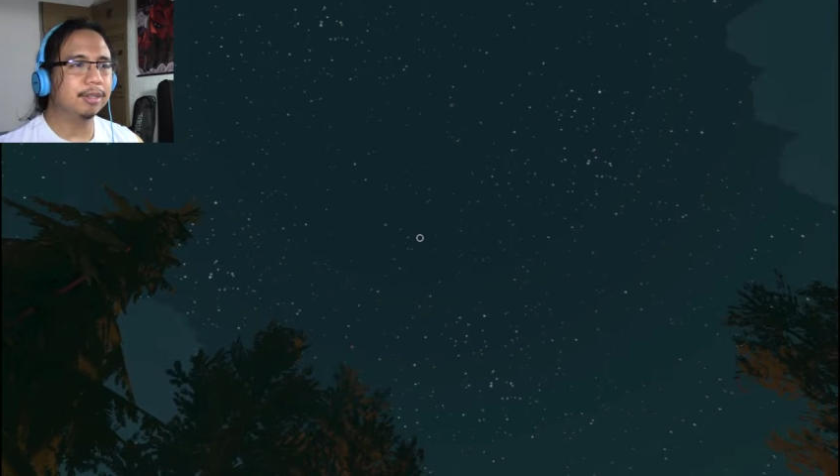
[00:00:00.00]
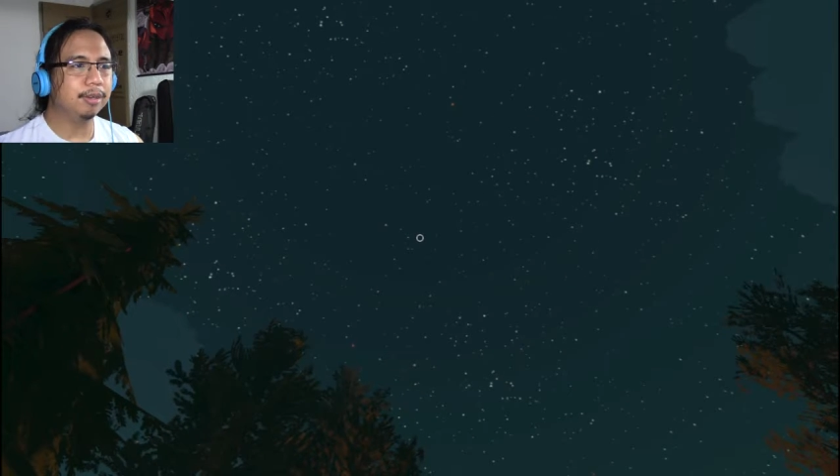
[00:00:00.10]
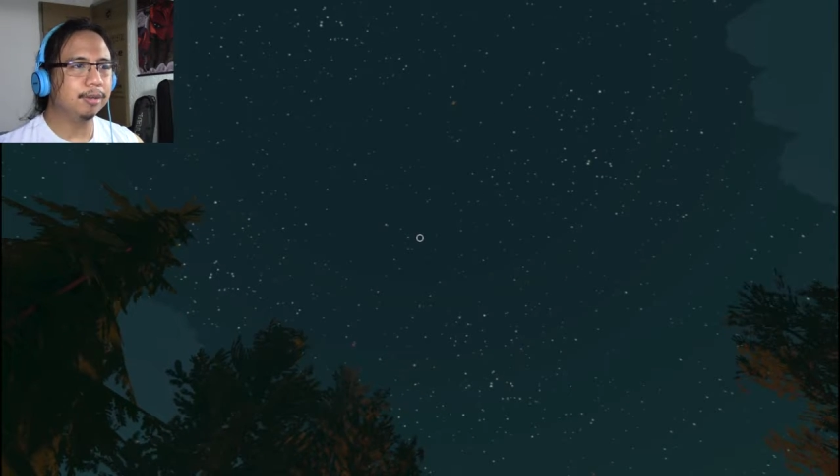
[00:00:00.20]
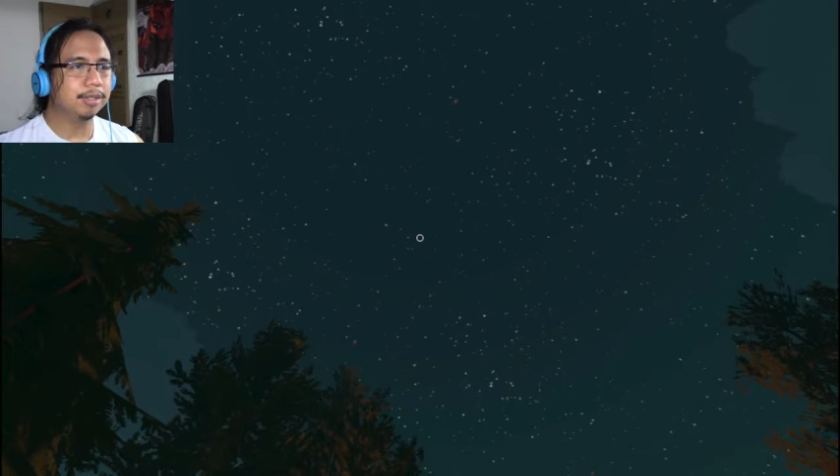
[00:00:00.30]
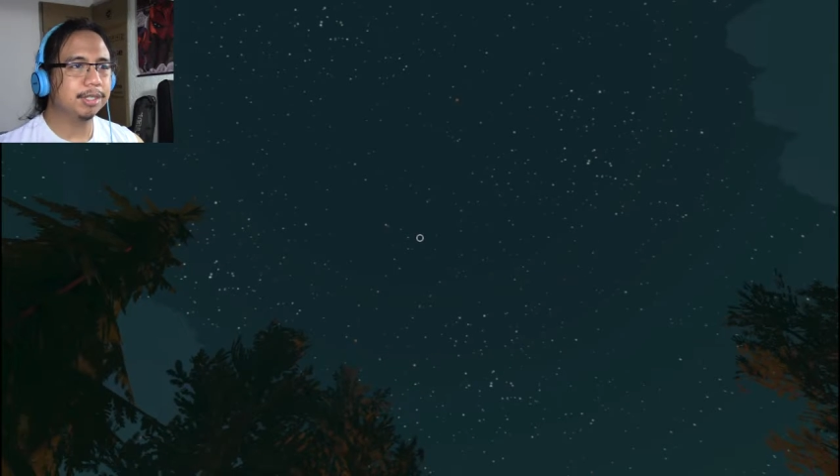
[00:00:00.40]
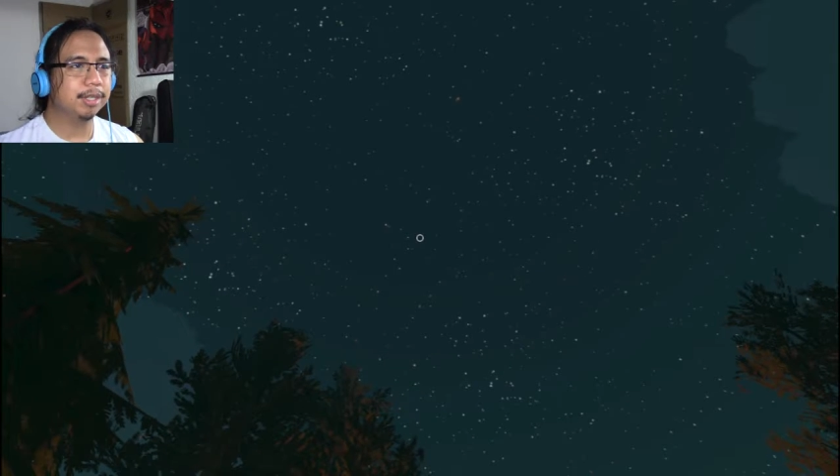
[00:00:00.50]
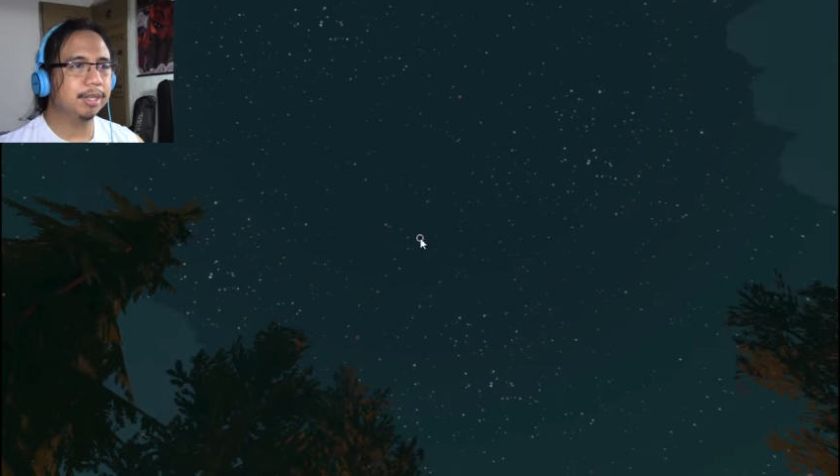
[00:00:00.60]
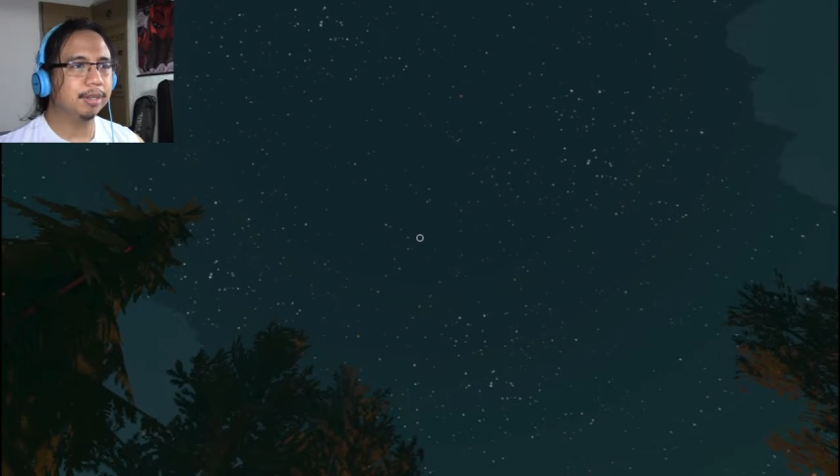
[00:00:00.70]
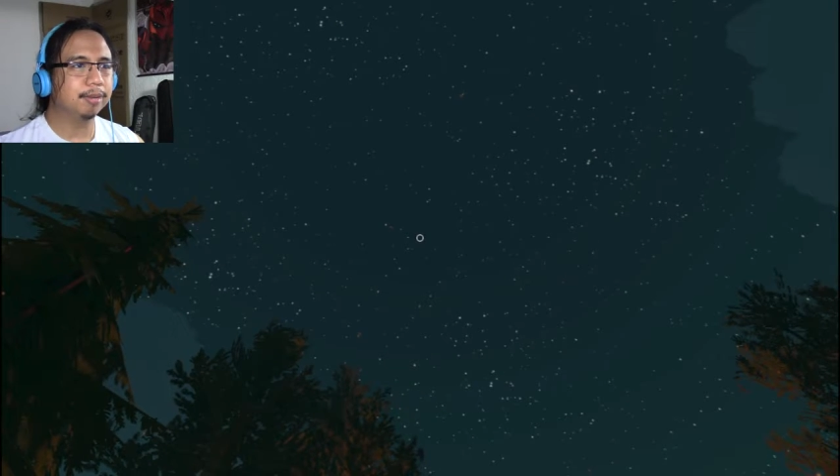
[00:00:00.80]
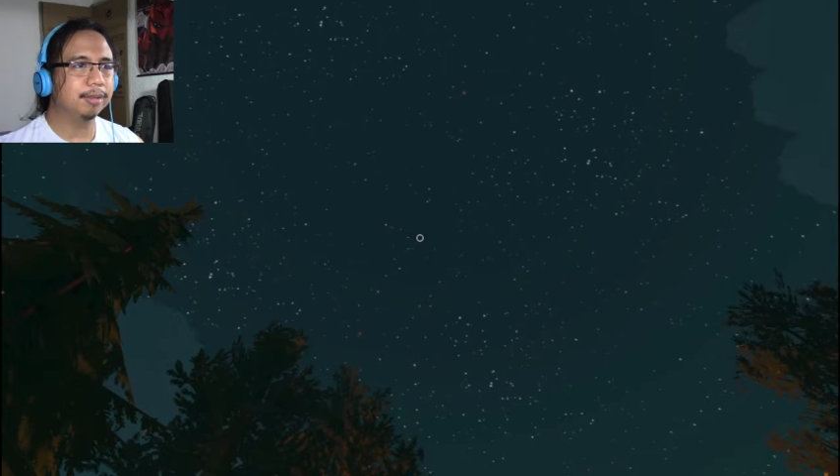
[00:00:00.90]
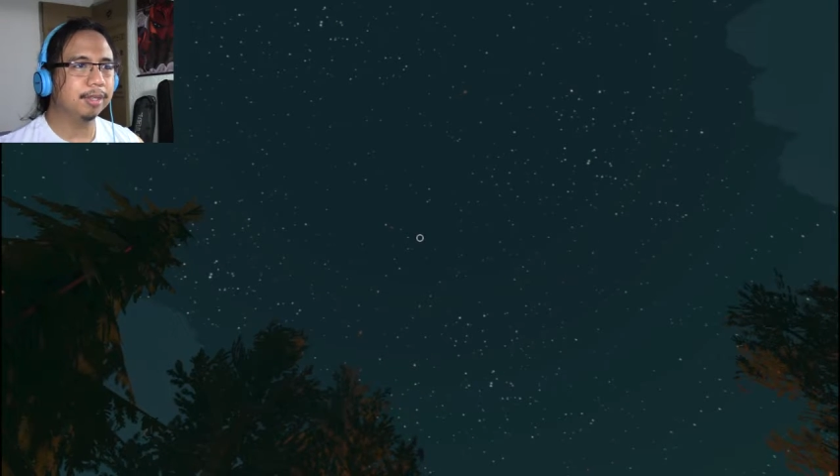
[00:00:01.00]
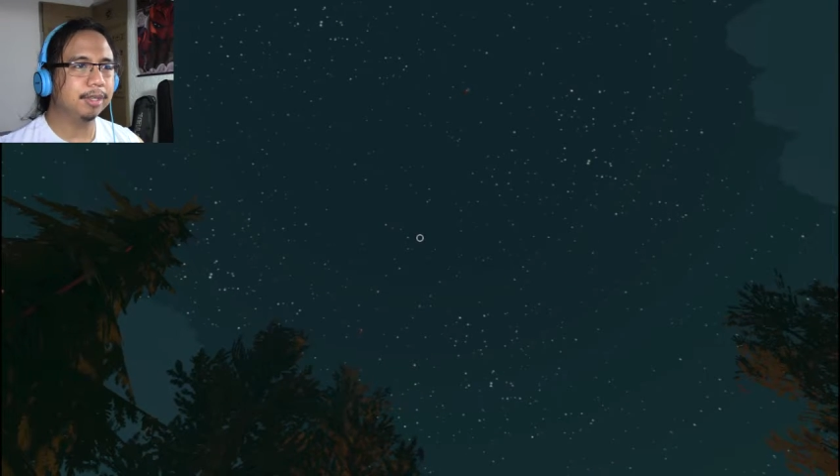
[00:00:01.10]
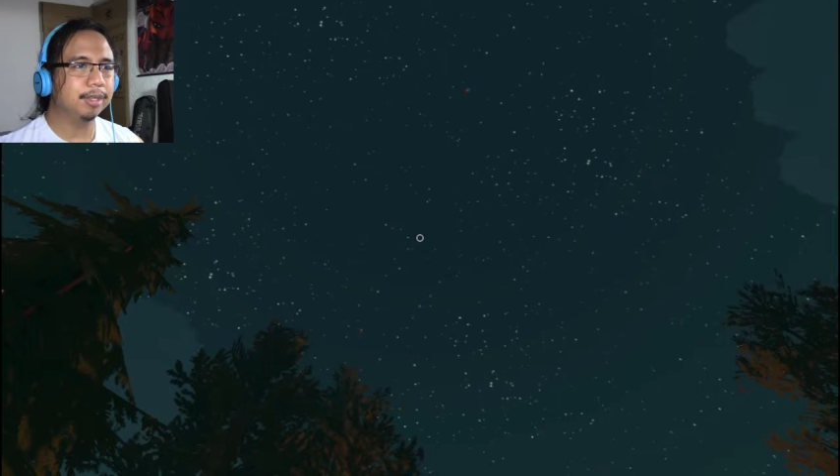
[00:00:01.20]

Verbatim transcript: near the city and everything,